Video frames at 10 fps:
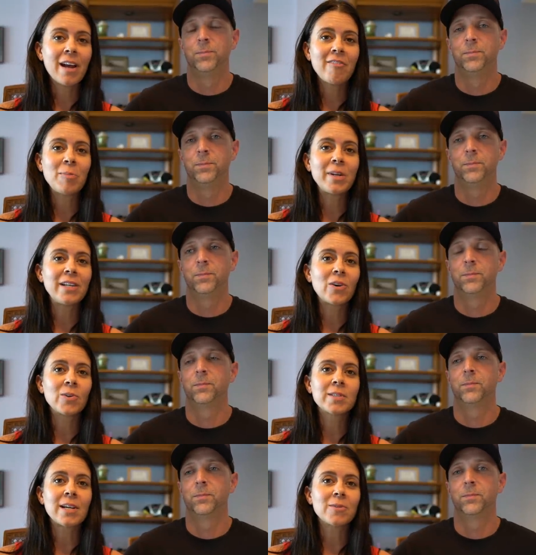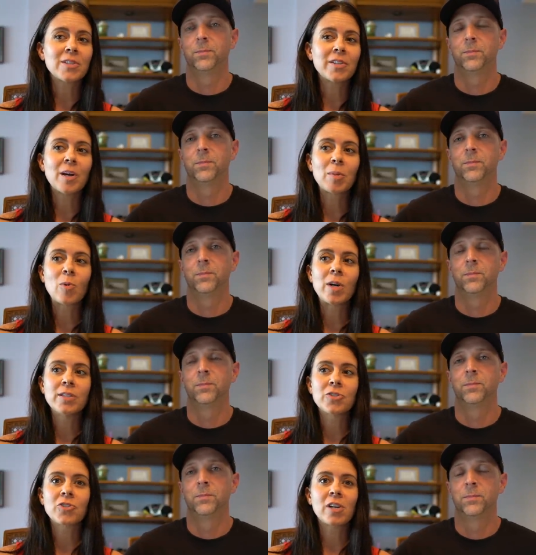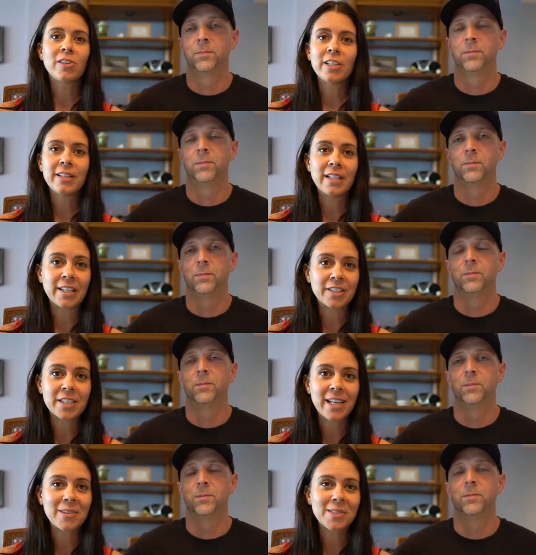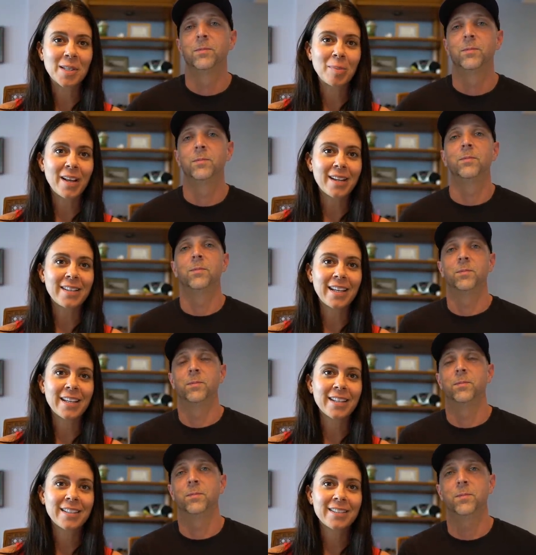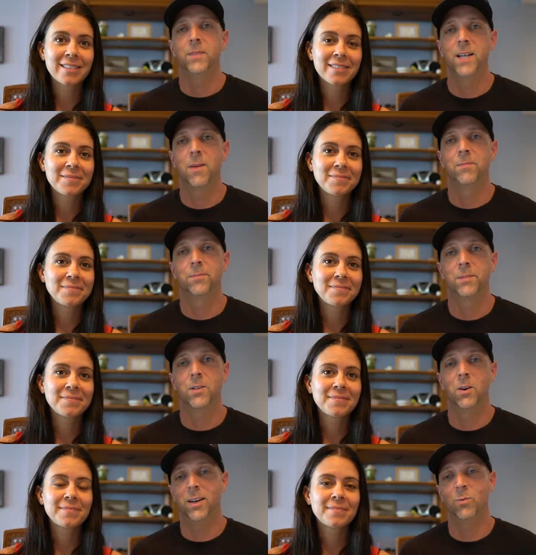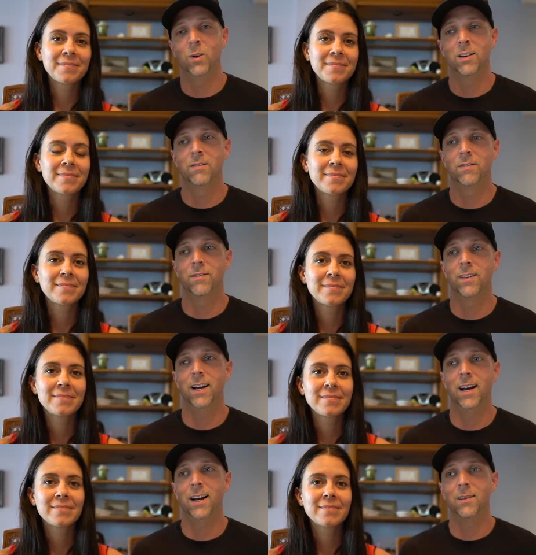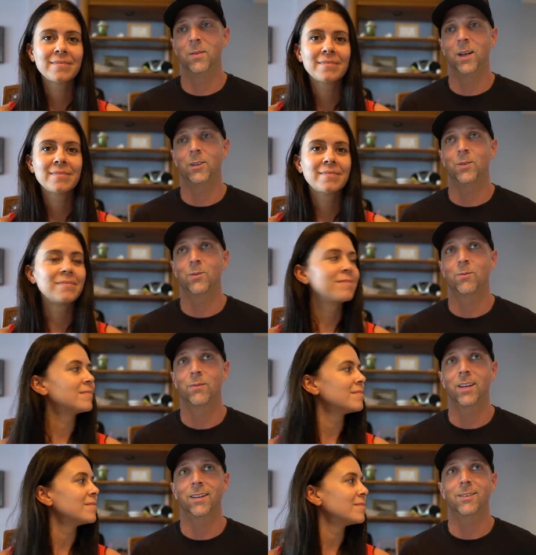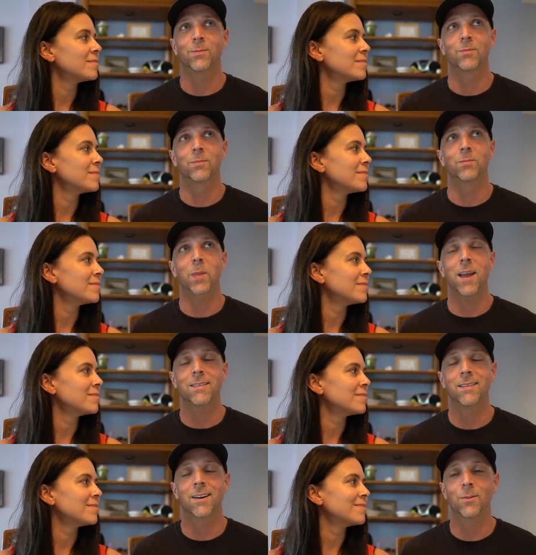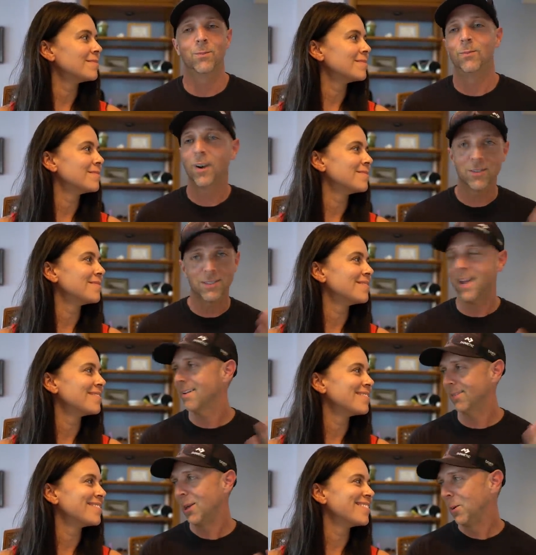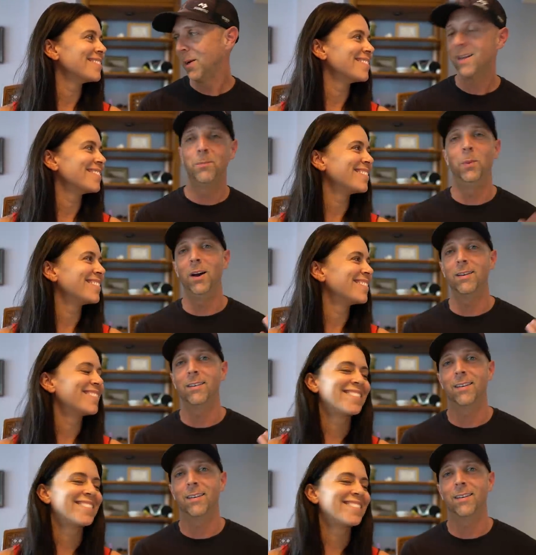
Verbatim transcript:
Speaker 1: everybody knows that was our number one struggle in the interstate, was our black tank.
Speaker 2: Yep, so it would have expanded our stay a little bit, but